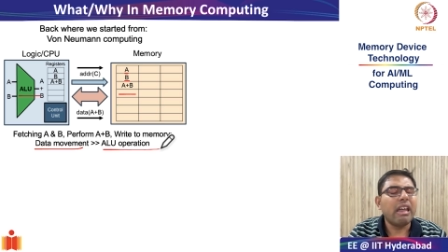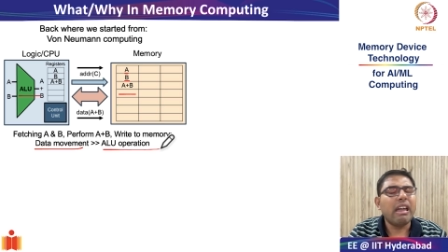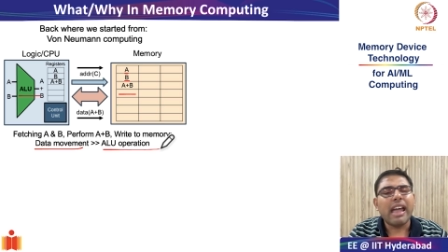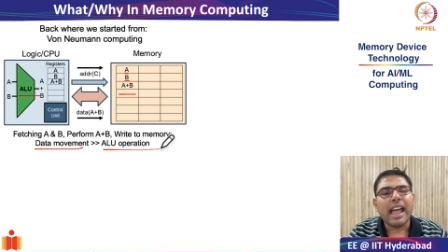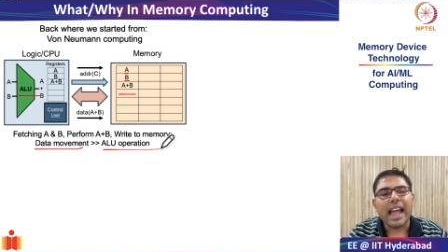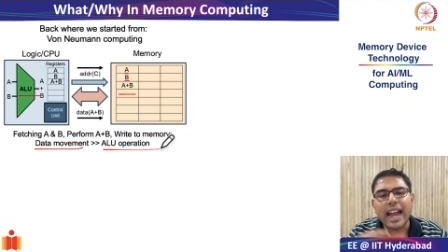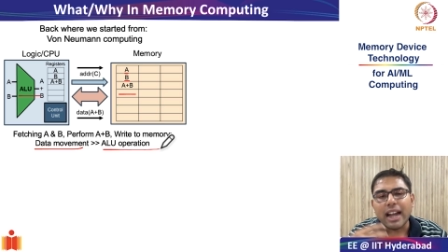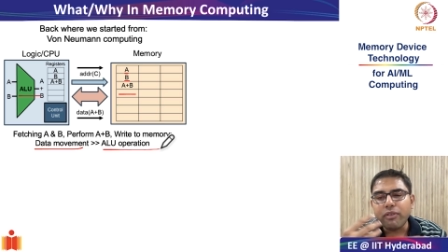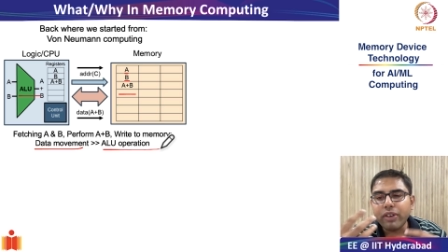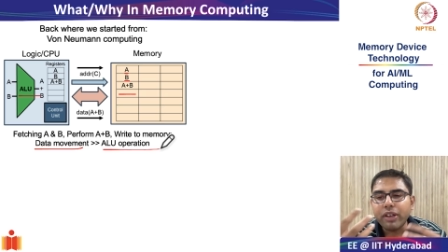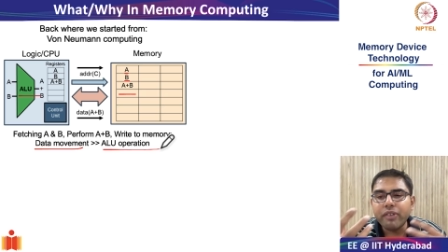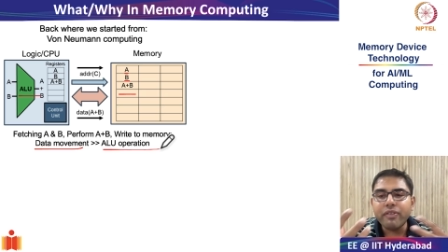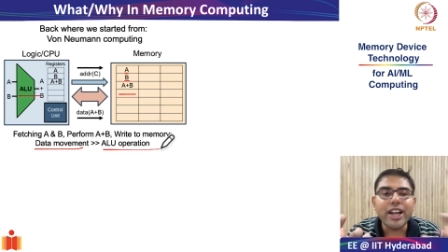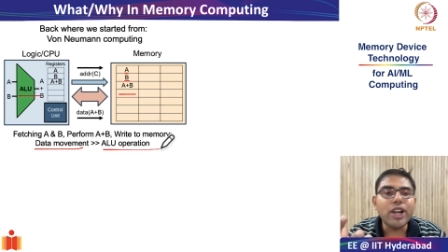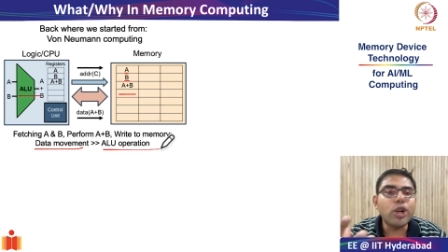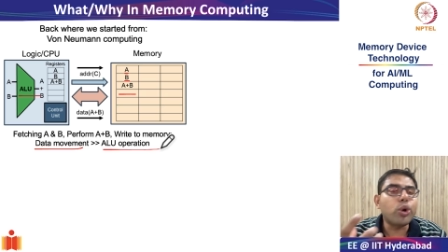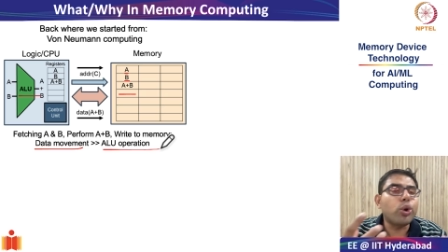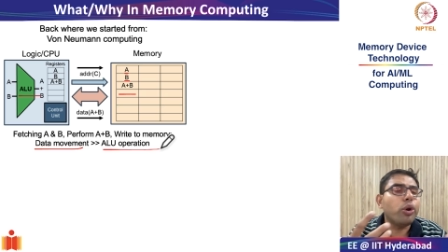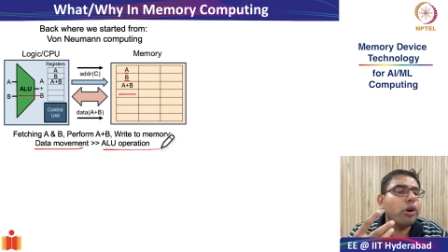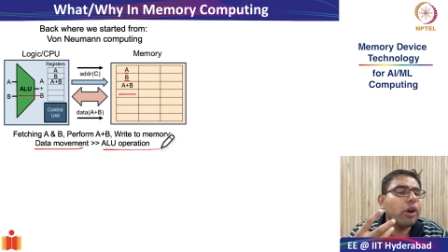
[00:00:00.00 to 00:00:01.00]
And we
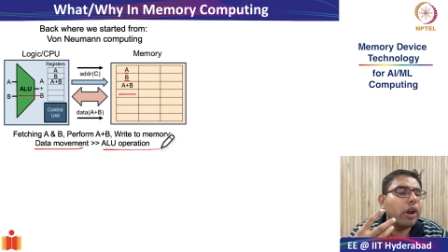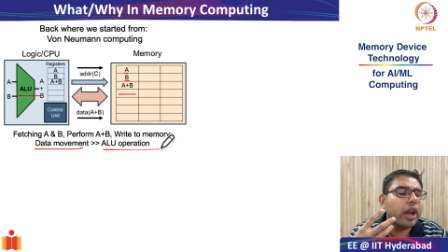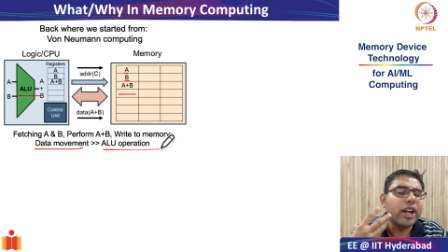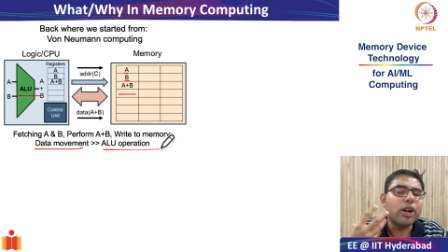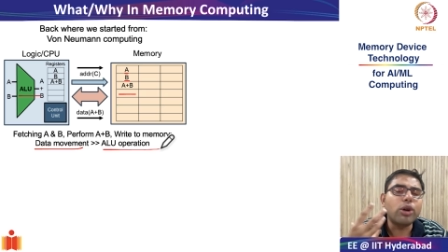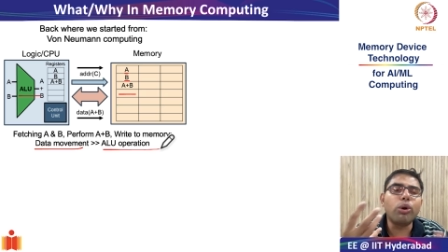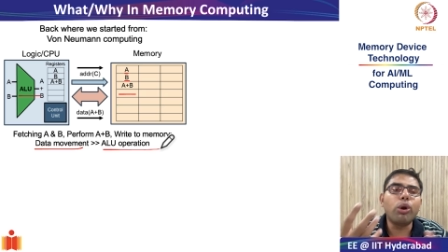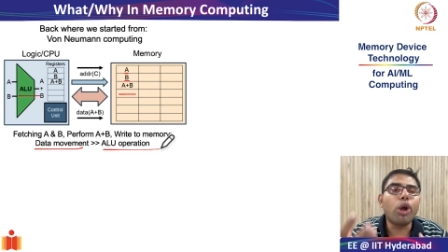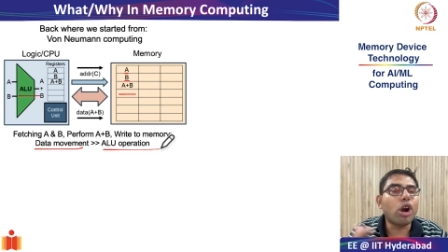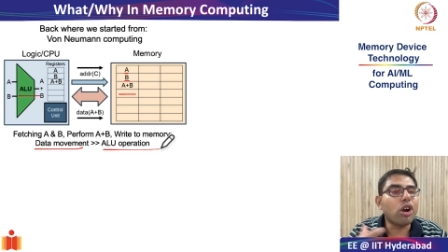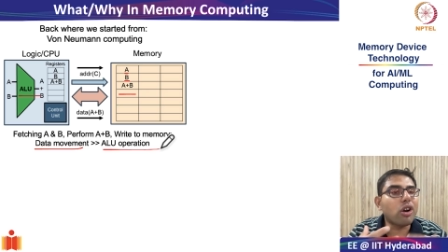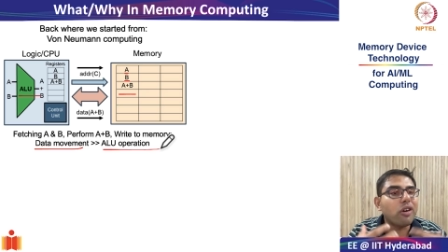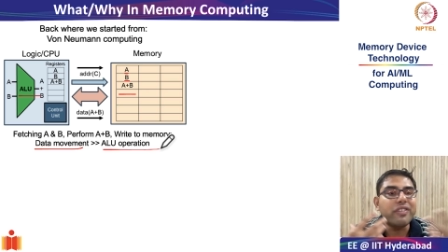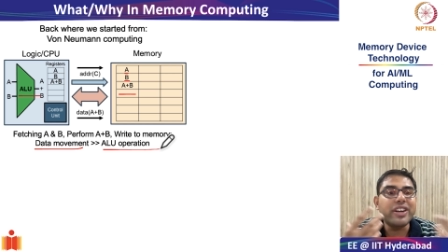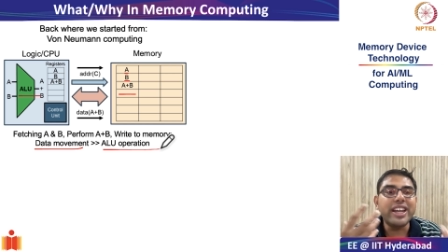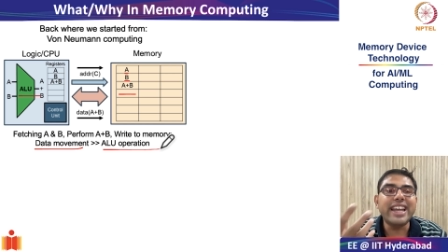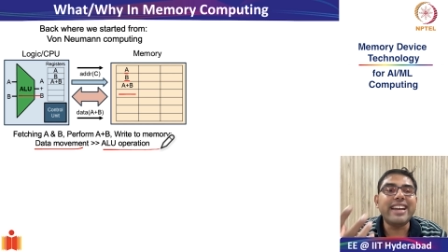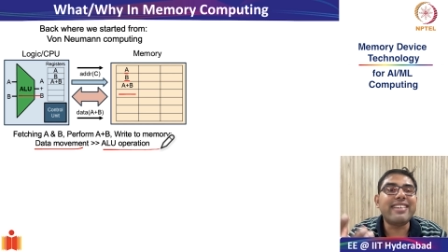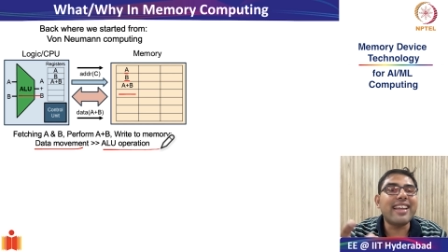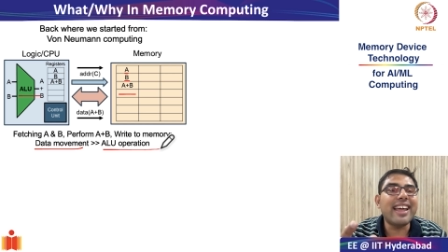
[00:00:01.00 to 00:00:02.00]
went into a lot of
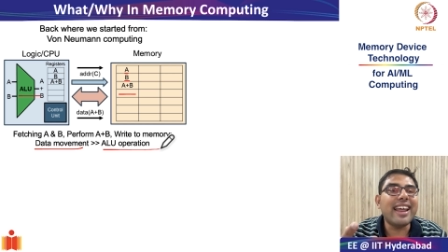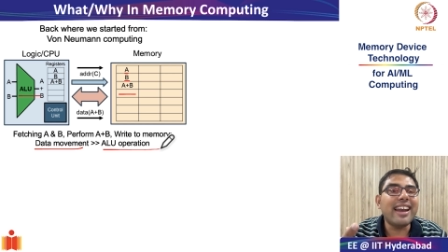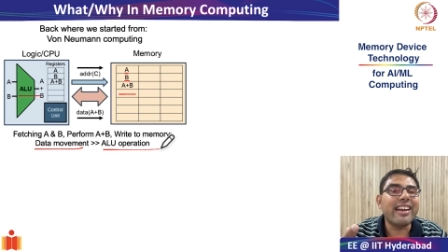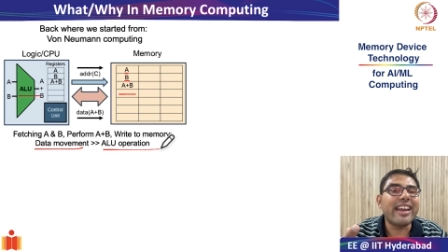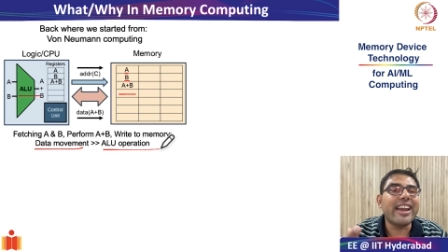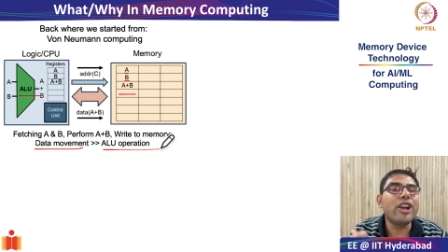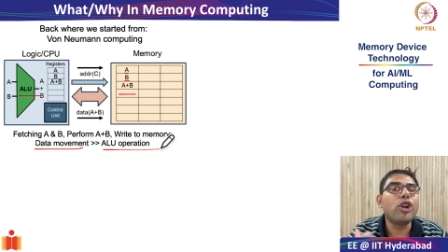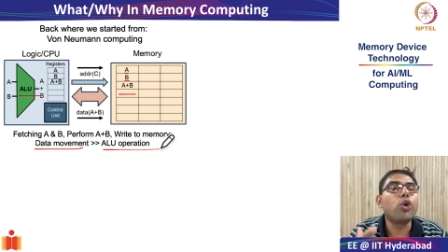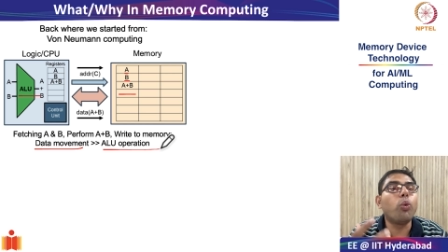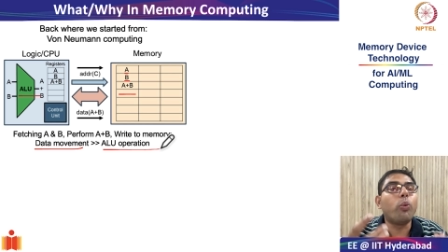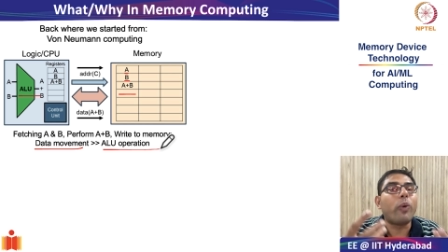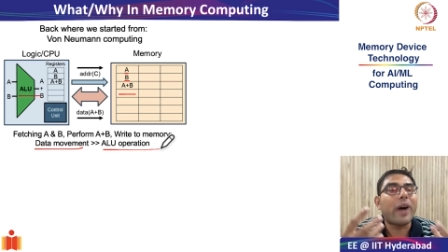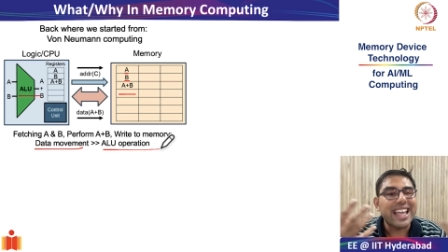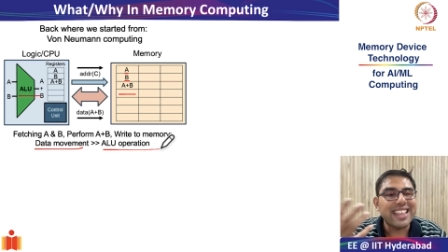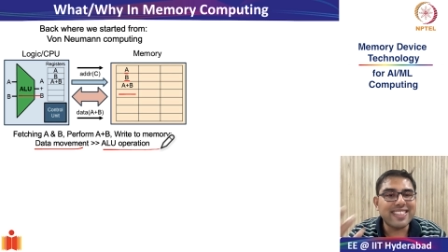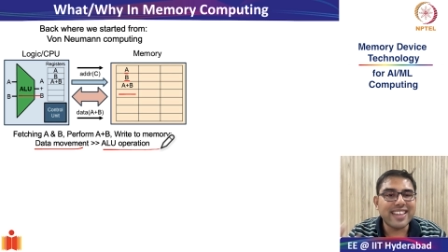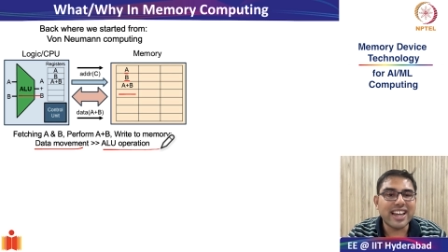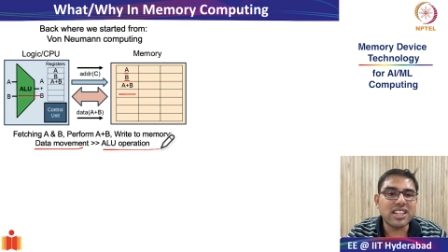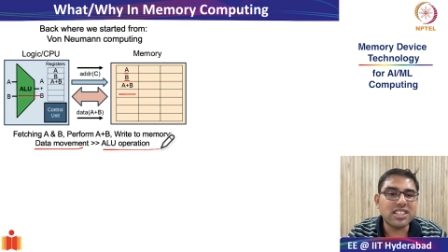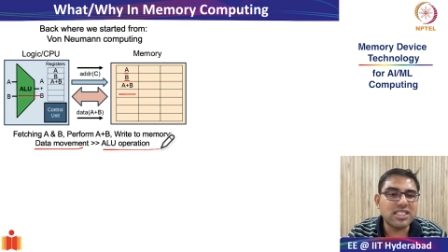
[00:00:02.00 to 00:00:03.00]
detail into why
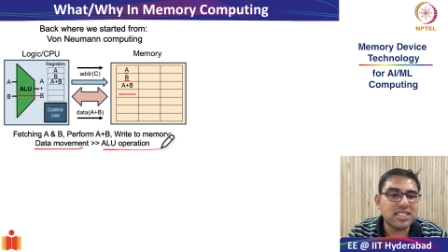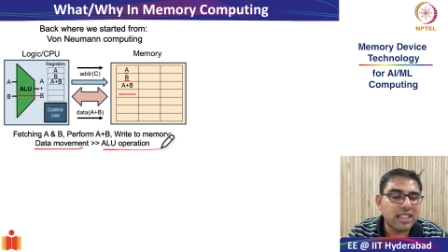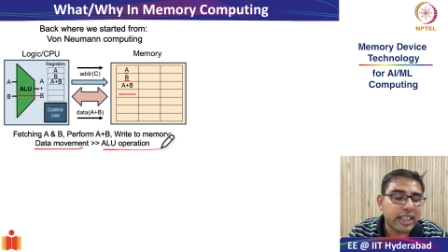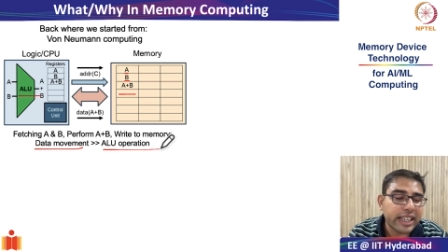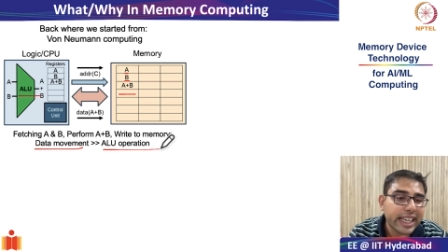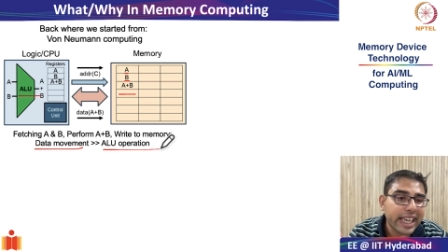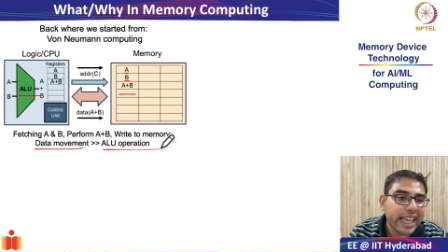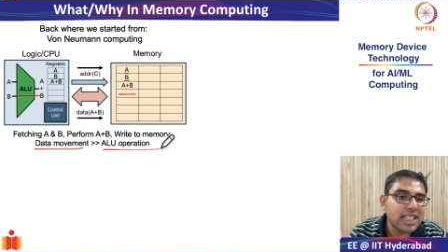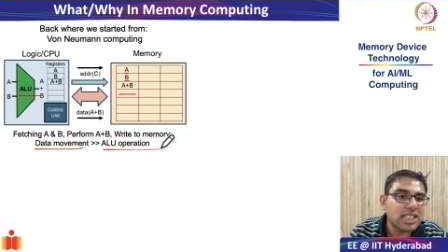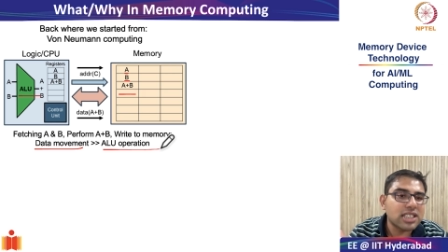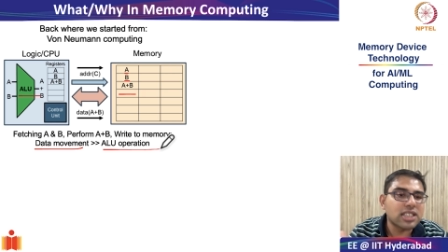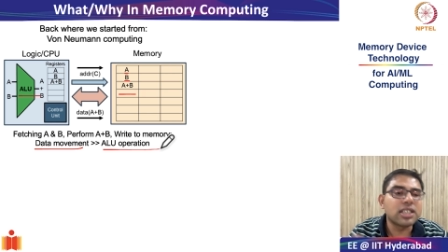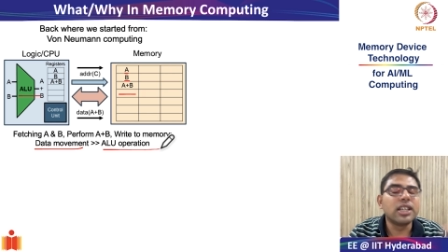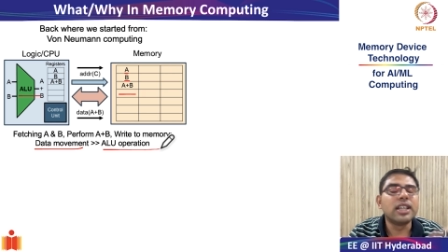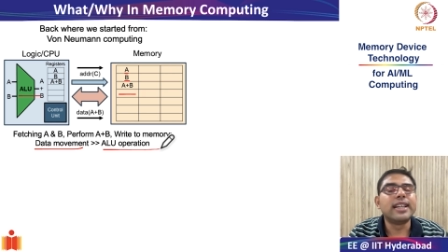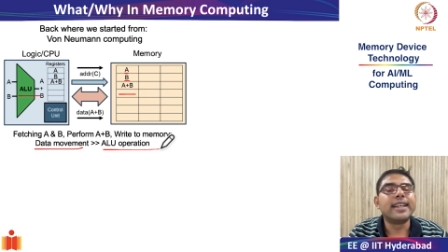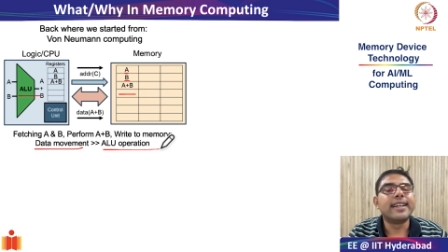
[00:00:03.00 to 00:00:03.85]
that is the case.